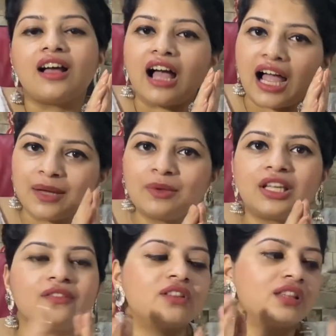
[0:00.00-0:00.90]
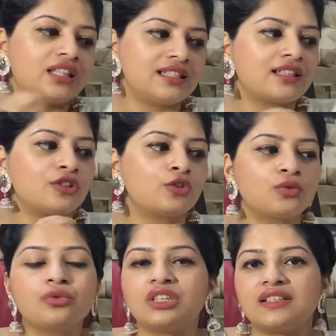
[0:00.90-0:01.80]
I believe these are the
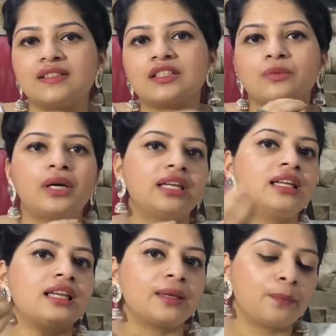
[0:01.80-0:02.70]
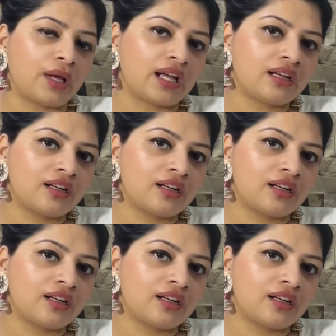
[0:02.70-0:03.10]
two reasons why he came back